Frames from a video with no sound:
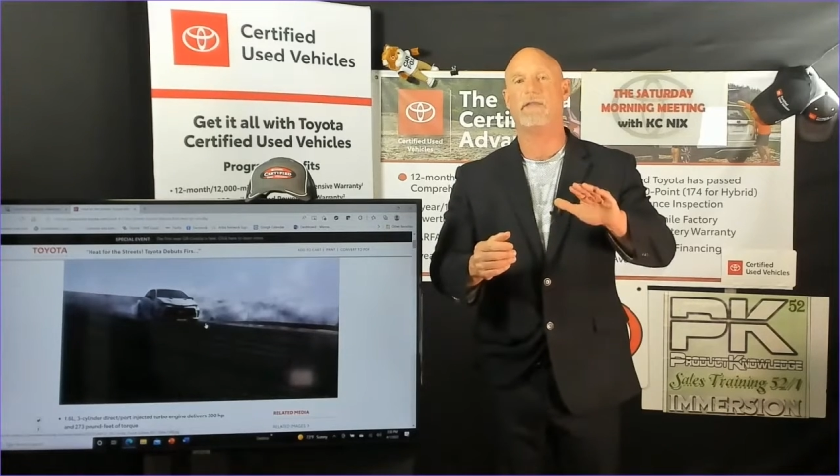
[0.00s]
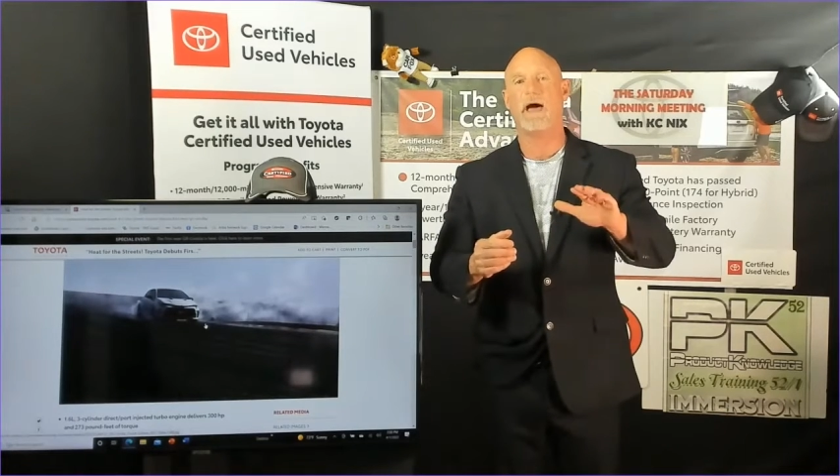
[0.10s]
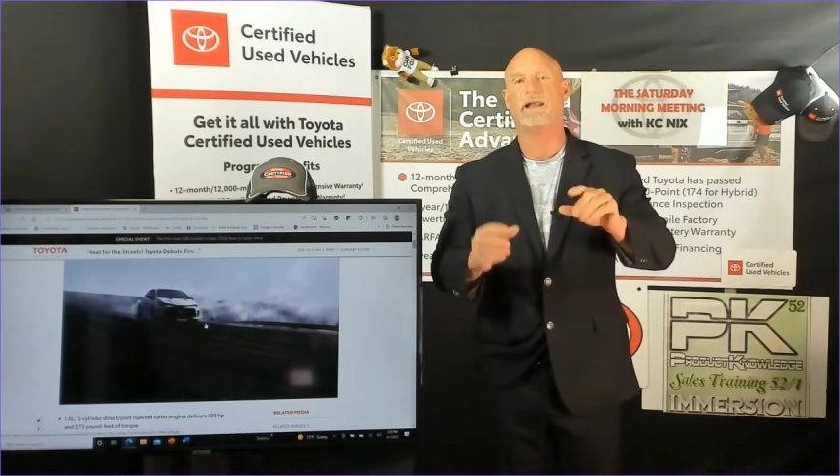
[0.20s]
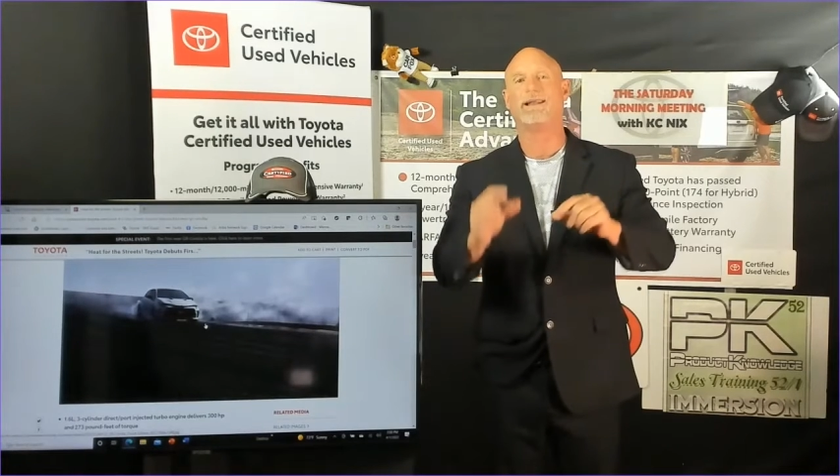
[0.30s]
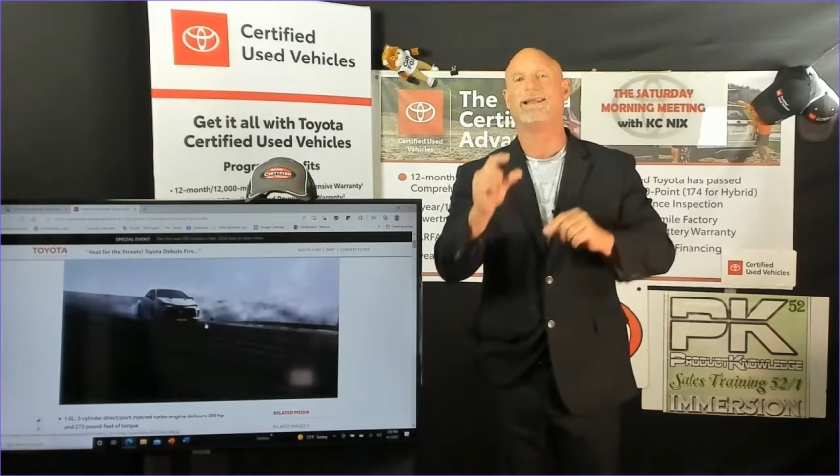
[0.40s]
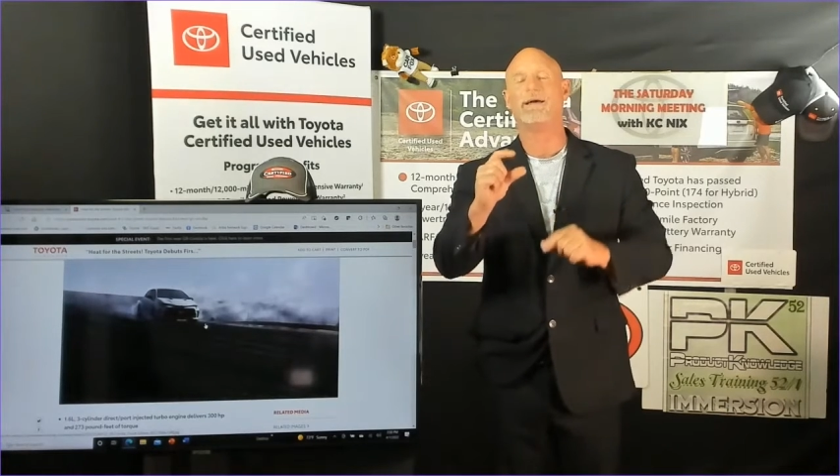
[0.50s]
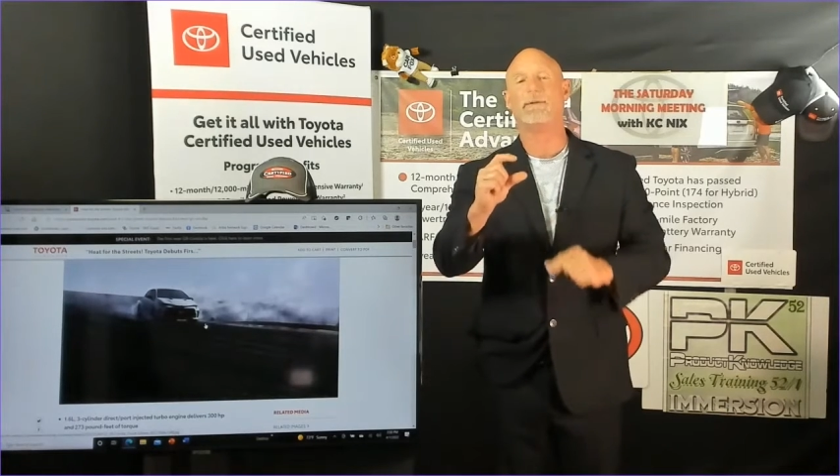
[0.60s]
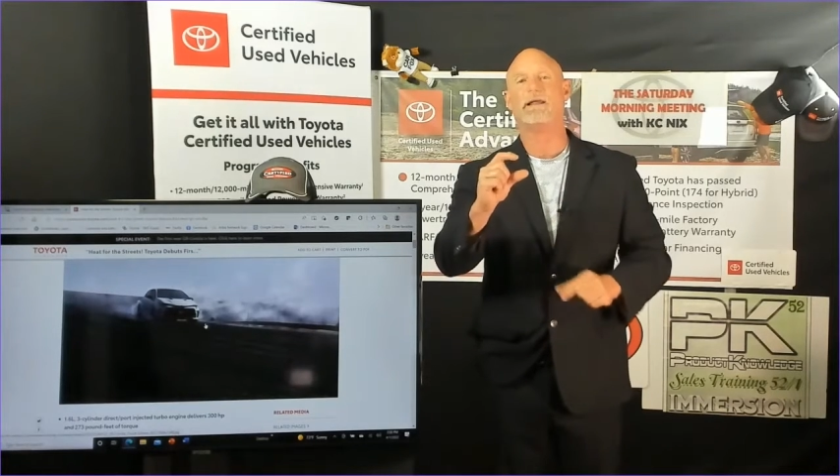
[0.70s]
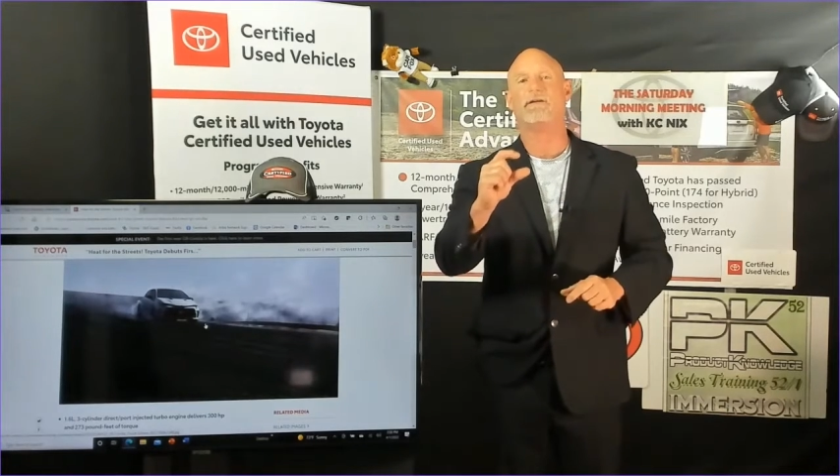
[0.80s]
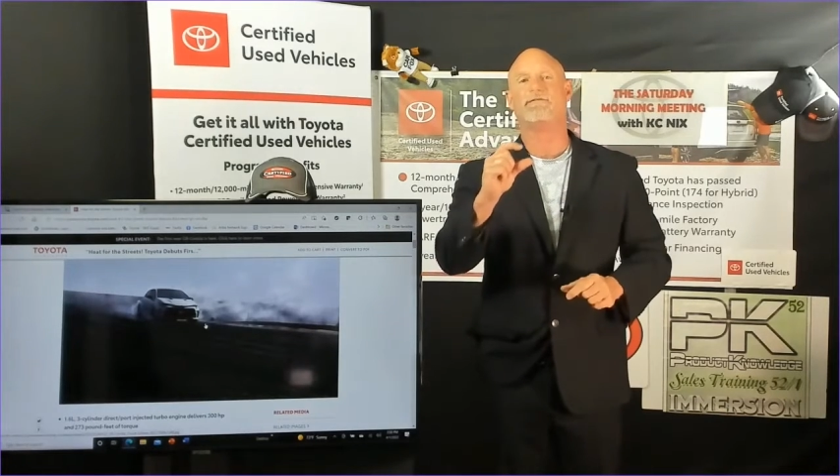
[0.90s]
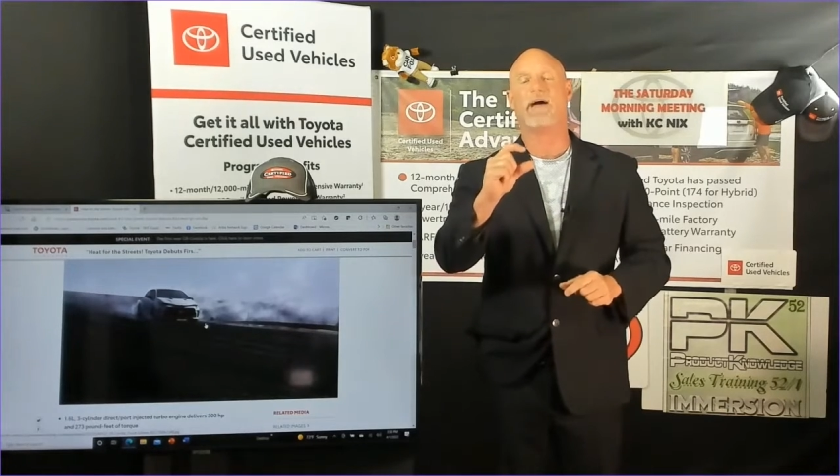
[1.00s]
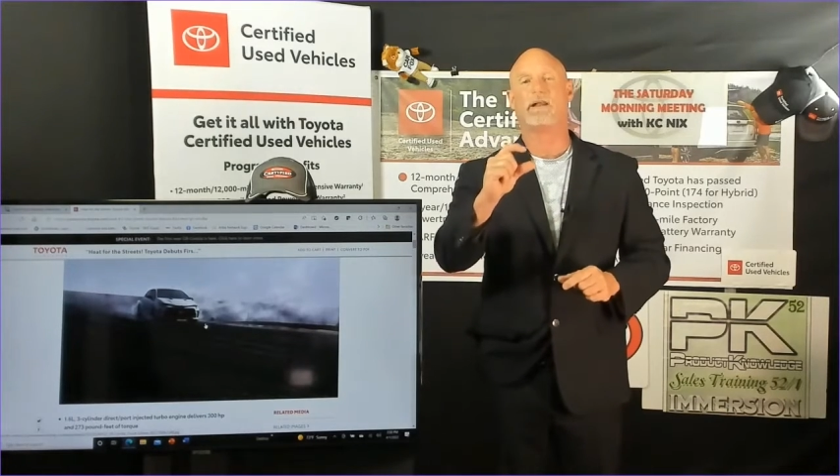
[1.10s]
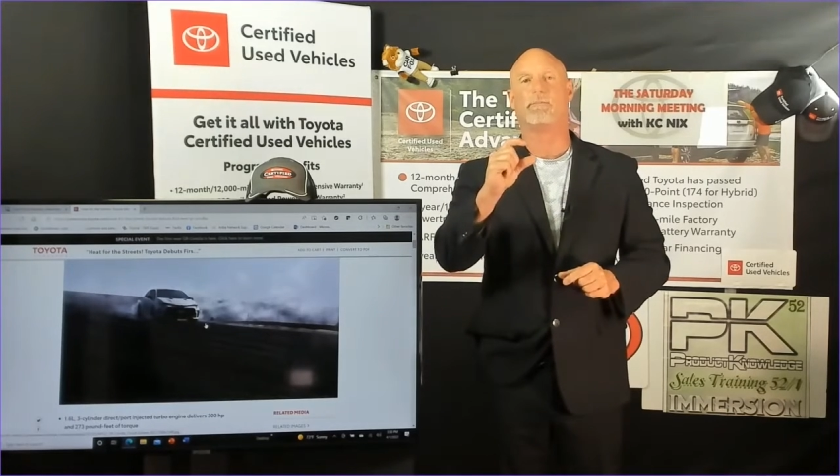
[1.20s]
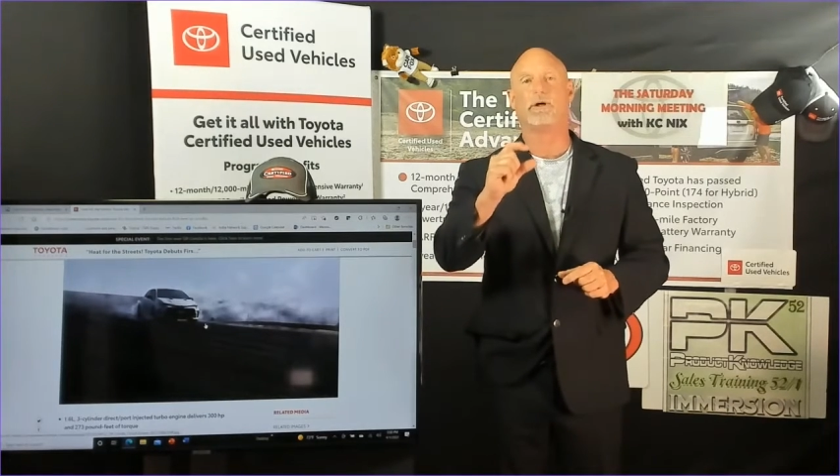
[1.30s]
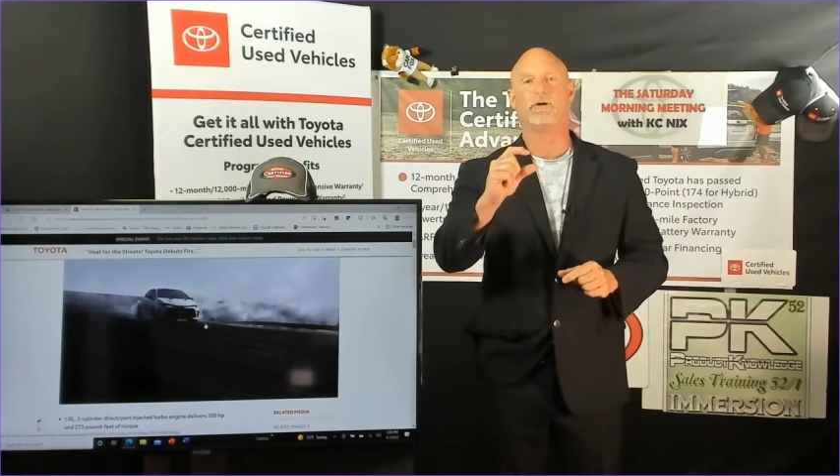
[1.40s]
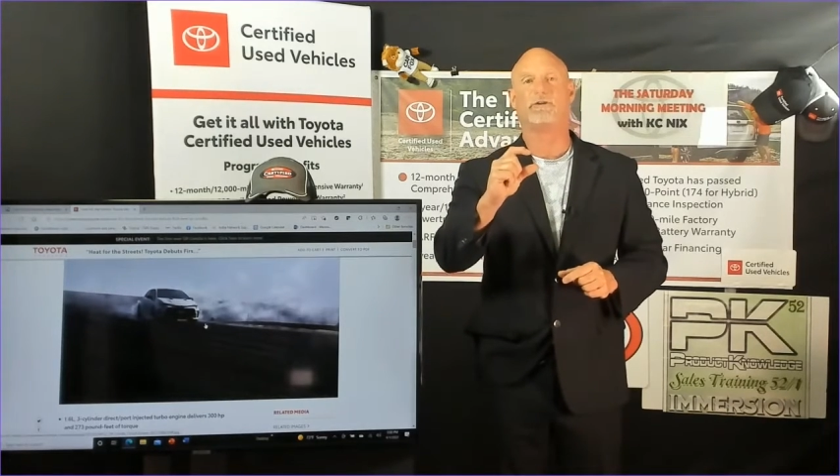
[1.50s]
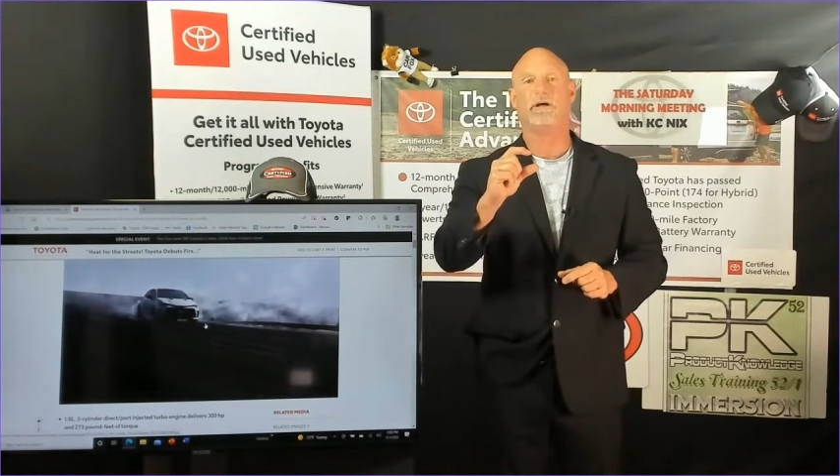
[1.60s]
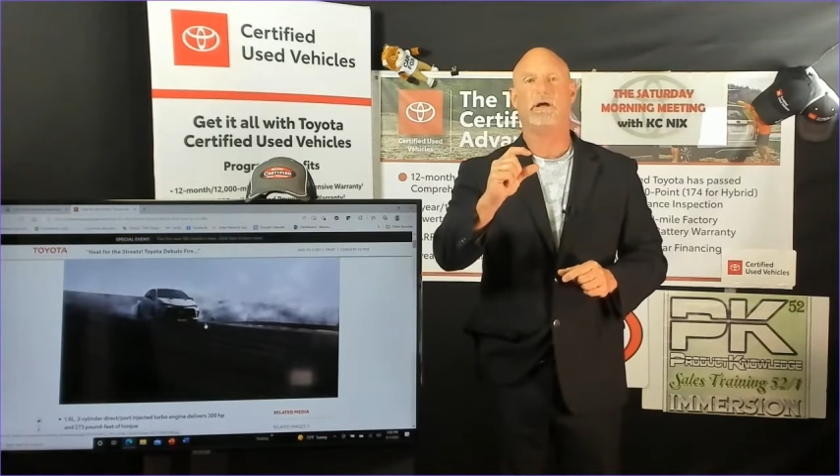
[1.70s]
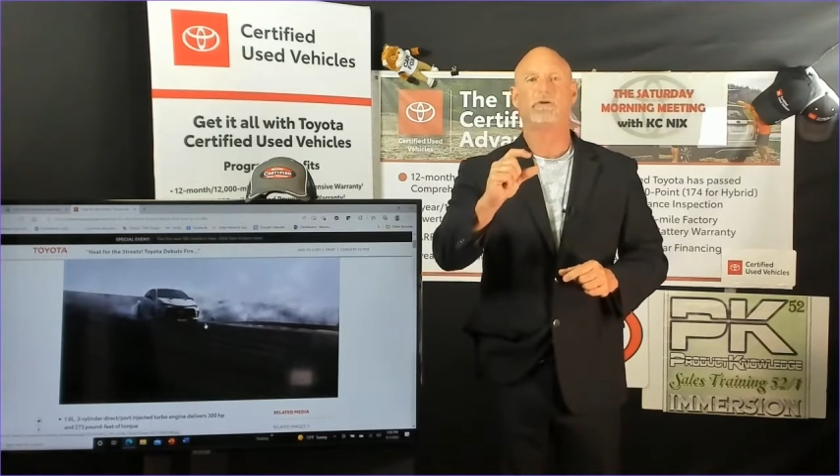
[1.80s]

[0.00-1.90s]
that limited availability,